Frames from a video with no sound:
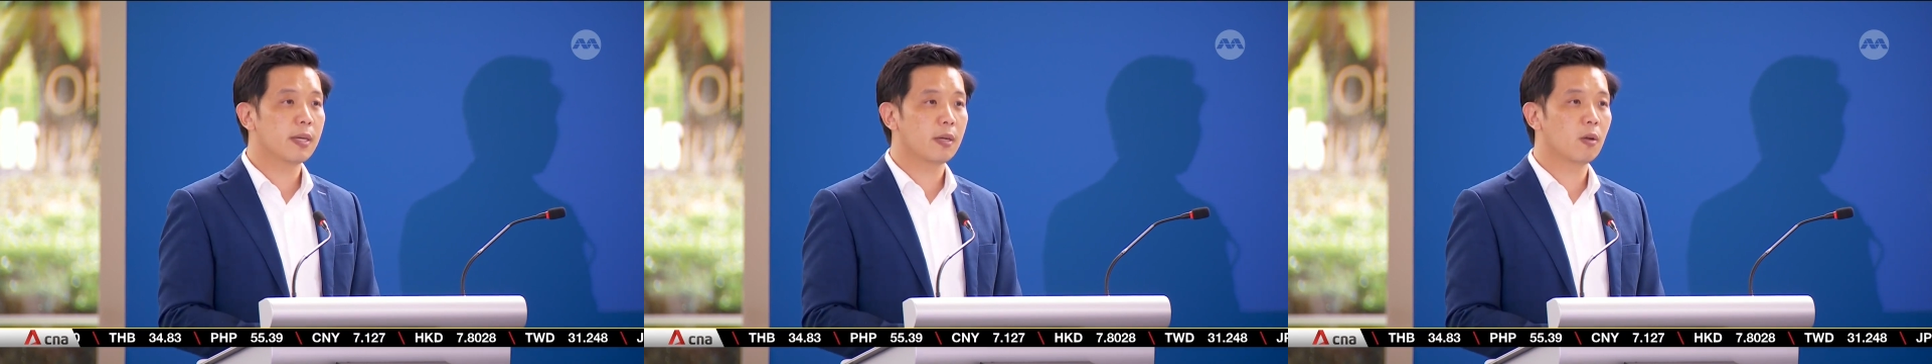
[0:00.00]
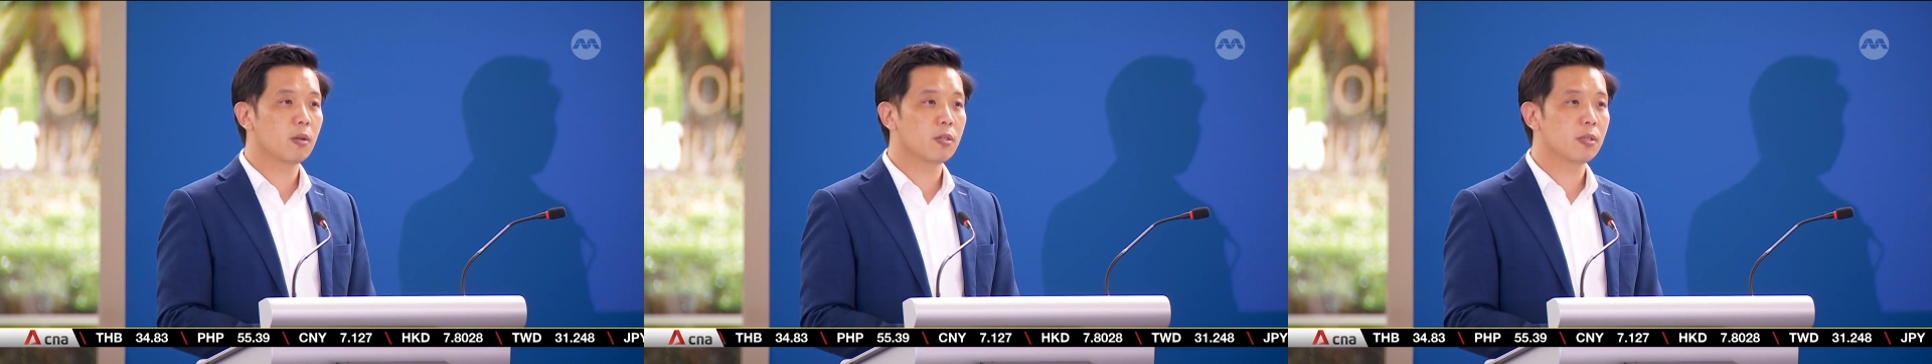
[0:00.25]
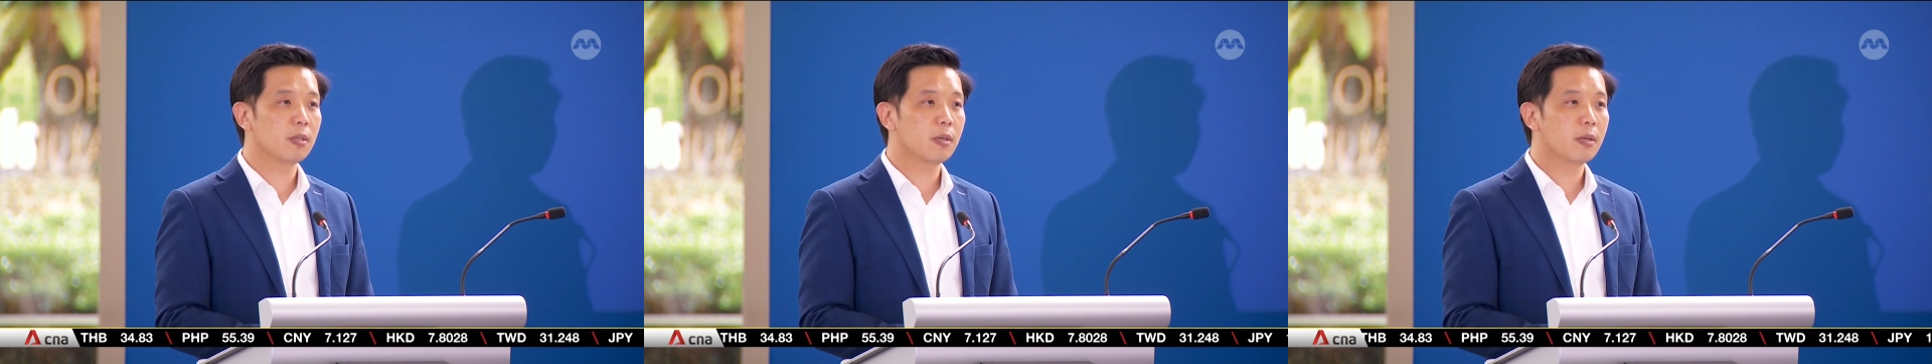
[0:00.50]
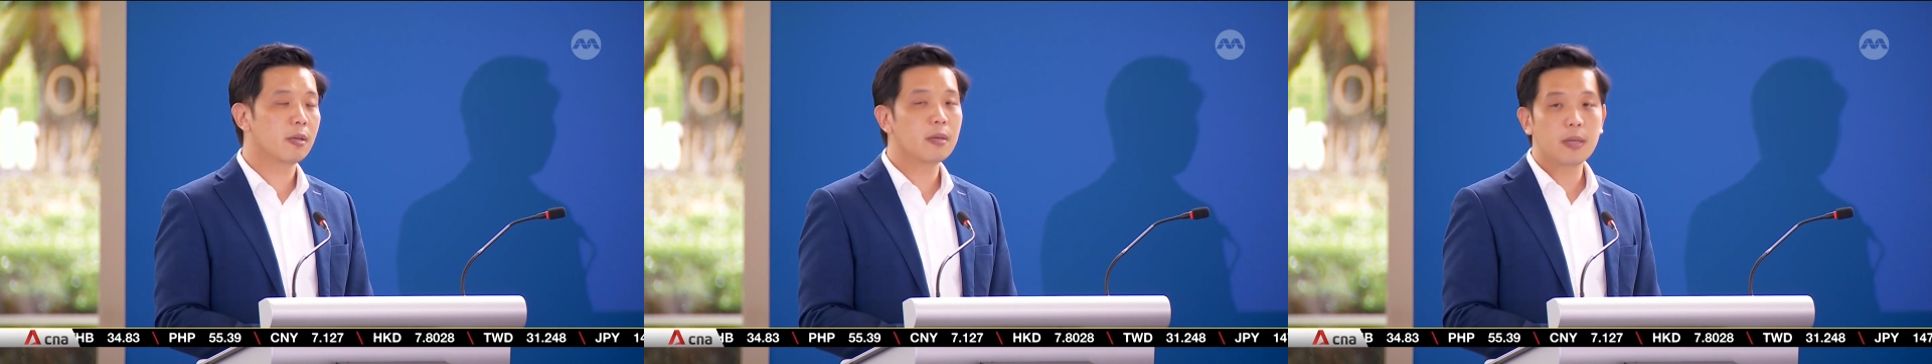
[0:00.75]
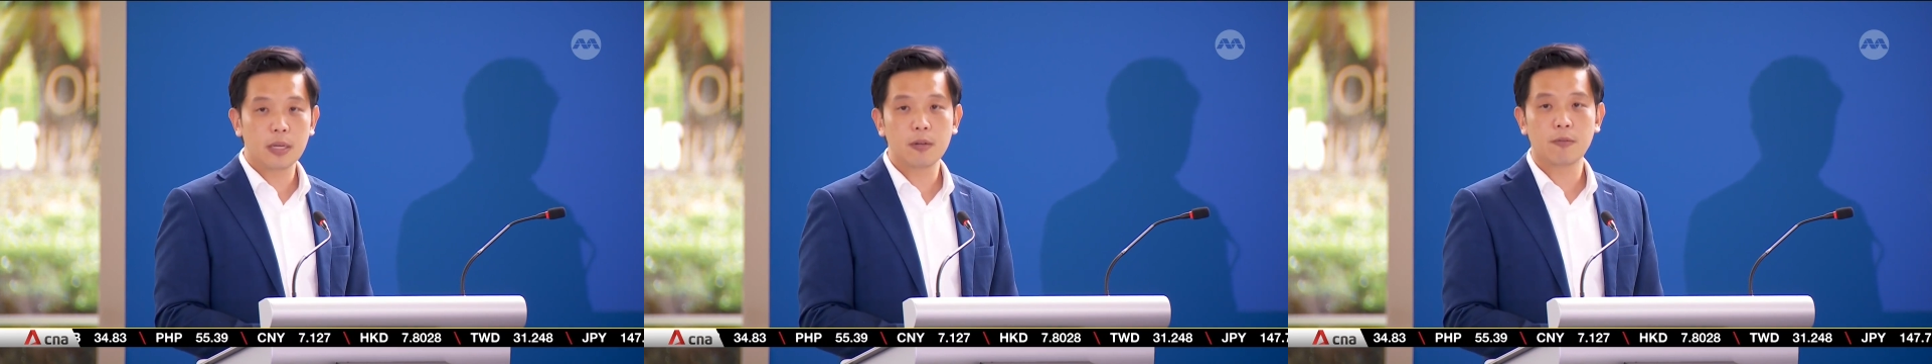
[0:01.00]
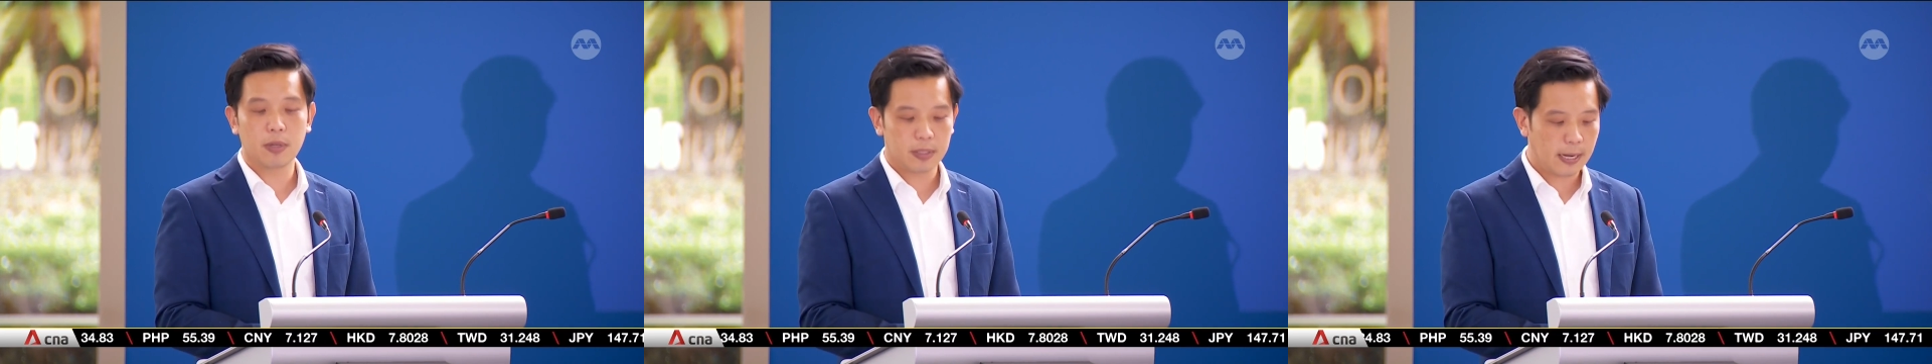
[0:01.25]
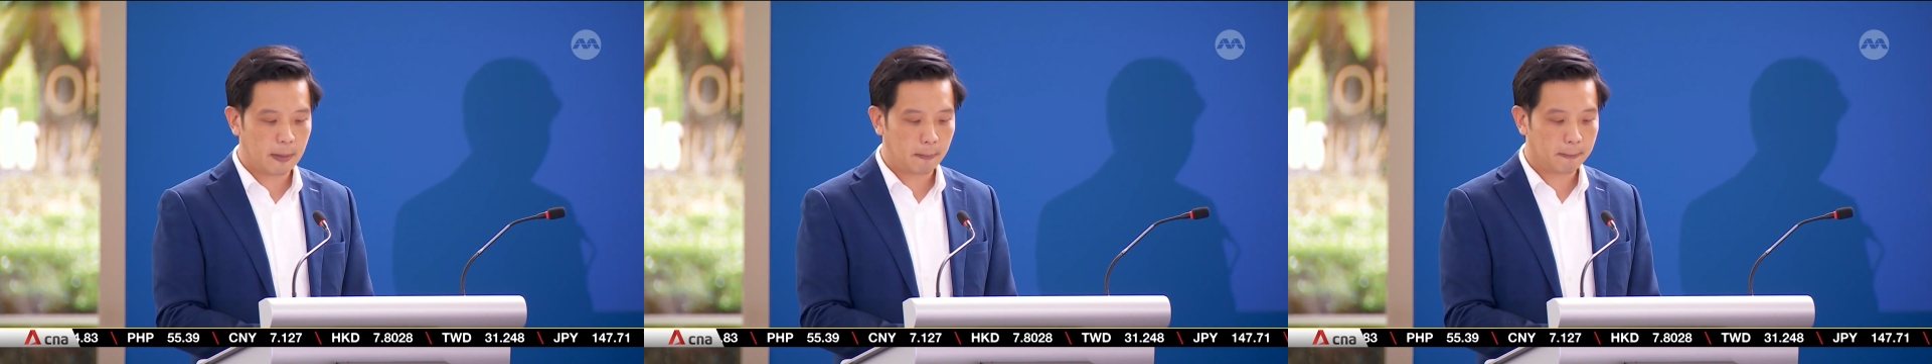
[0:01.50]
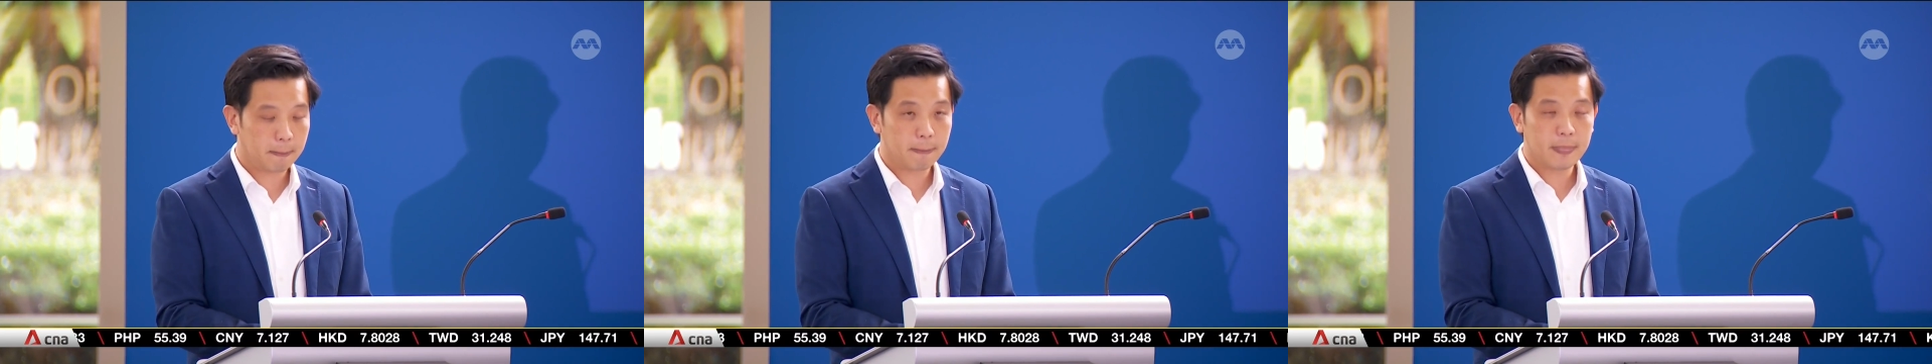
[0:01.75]
technology in real
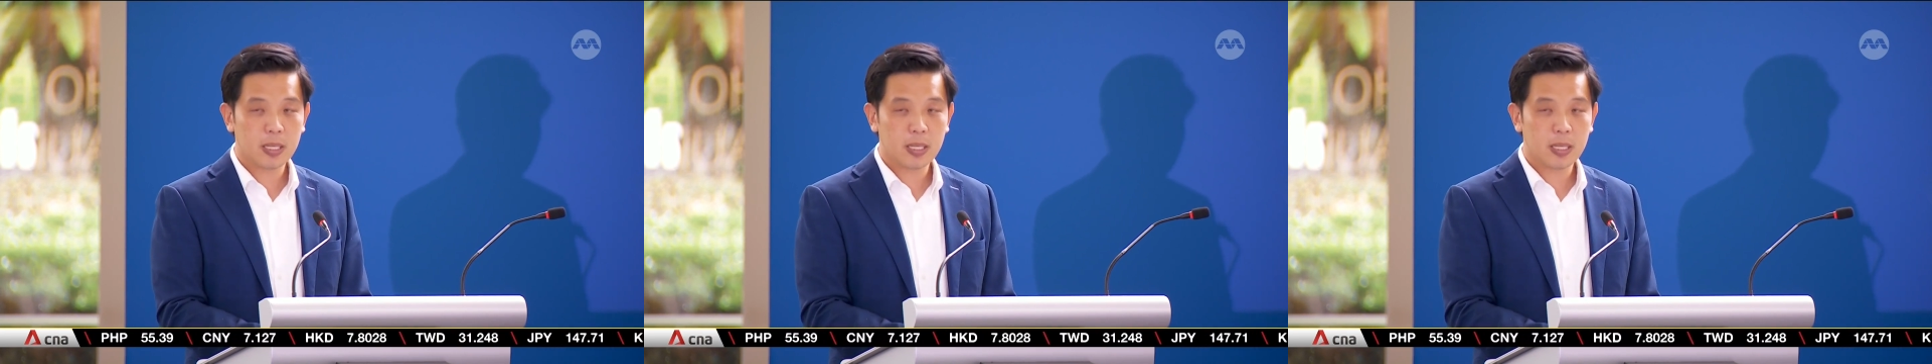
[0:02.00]
time.